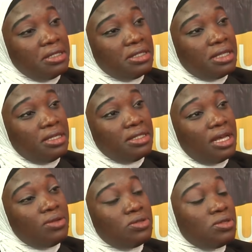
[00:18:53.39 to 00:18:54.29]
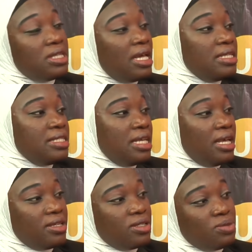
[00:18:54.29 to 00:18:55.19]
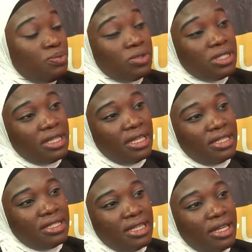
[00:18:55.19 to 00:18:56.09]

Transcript: It's, it's, how society has put things,